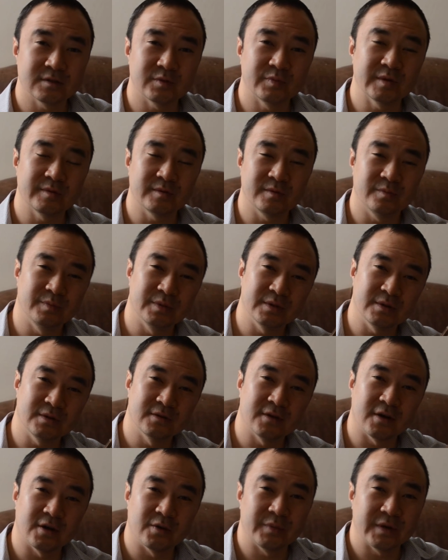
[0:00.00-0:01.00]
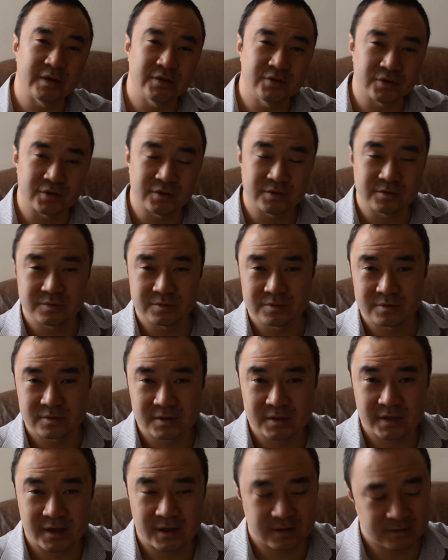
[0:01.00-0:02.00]
to be able to build our major
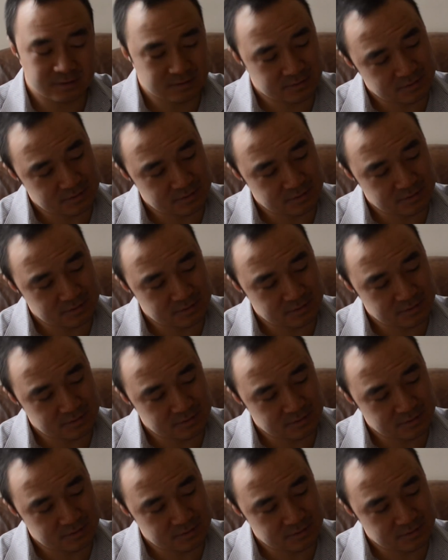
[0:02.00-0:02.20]
scale.